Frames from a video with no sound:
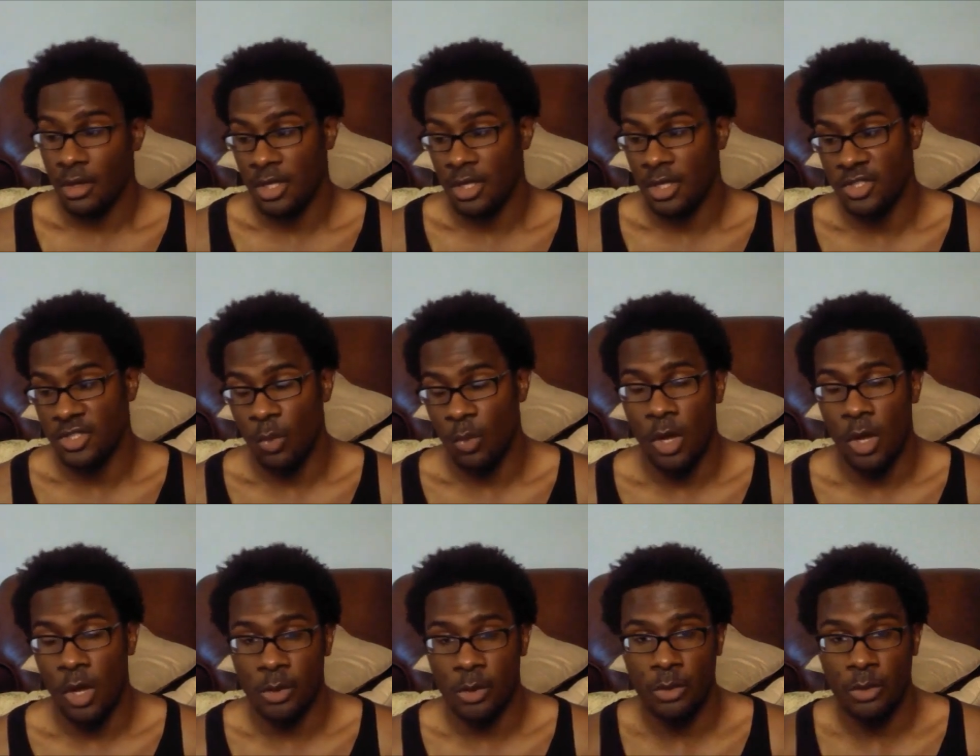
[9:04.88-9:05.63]
Because the
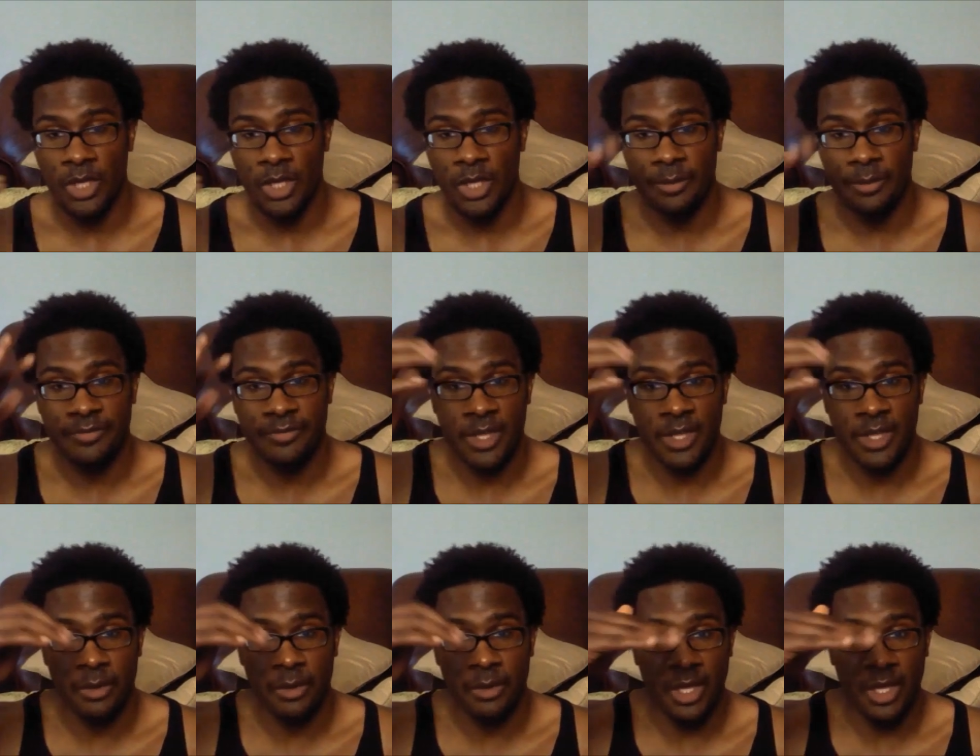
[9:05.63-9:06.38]
water will keep
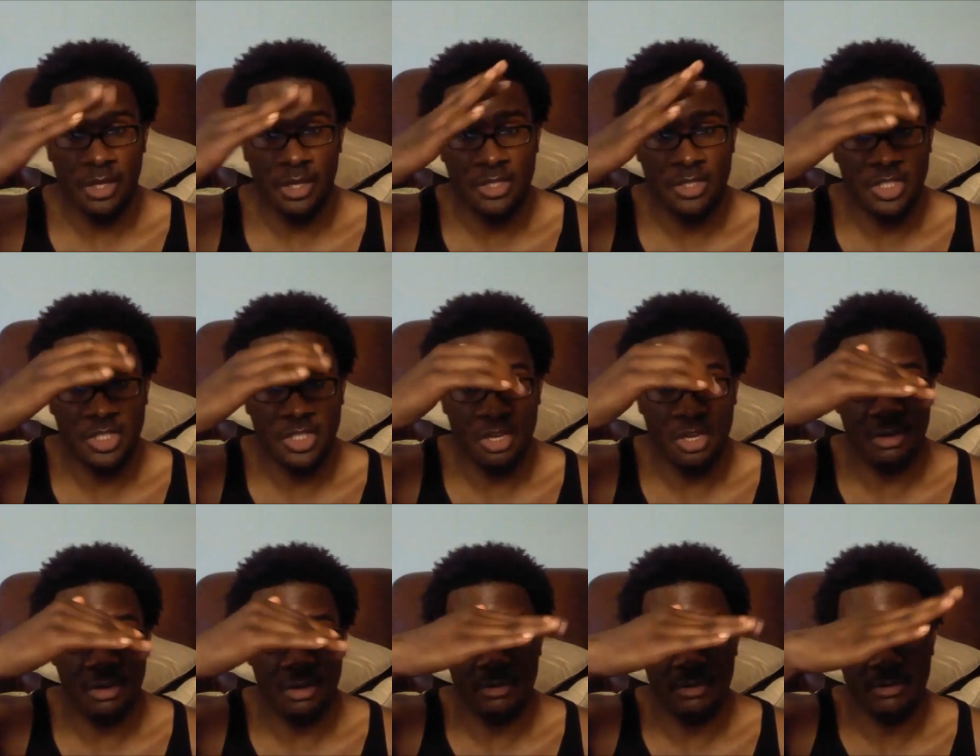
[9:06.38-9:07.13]
flowing,
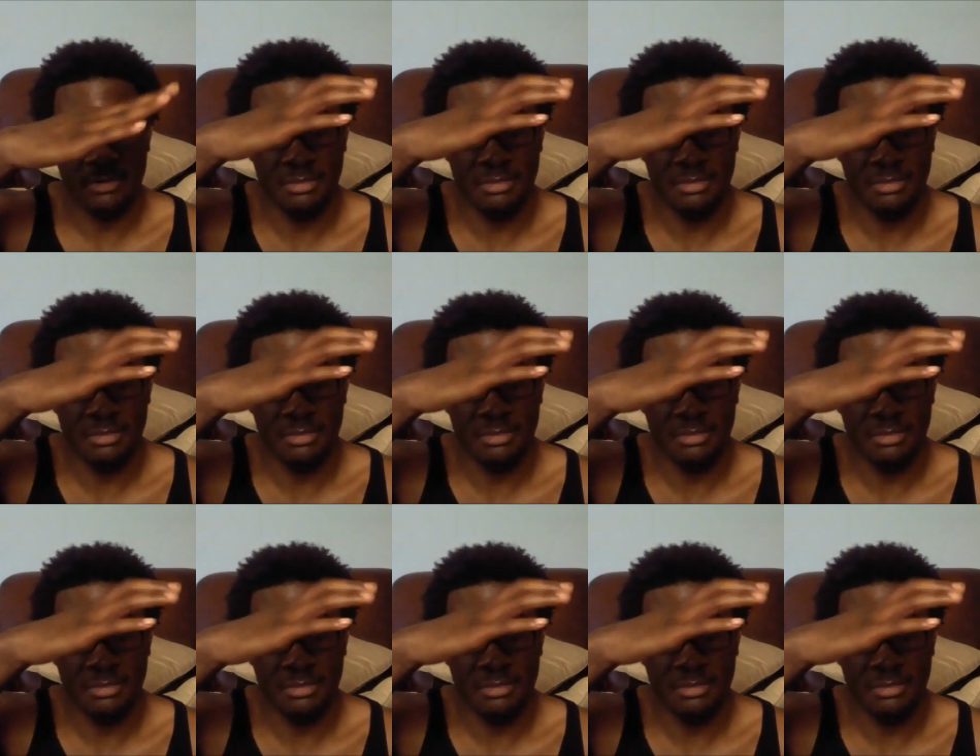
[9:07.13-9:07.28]
so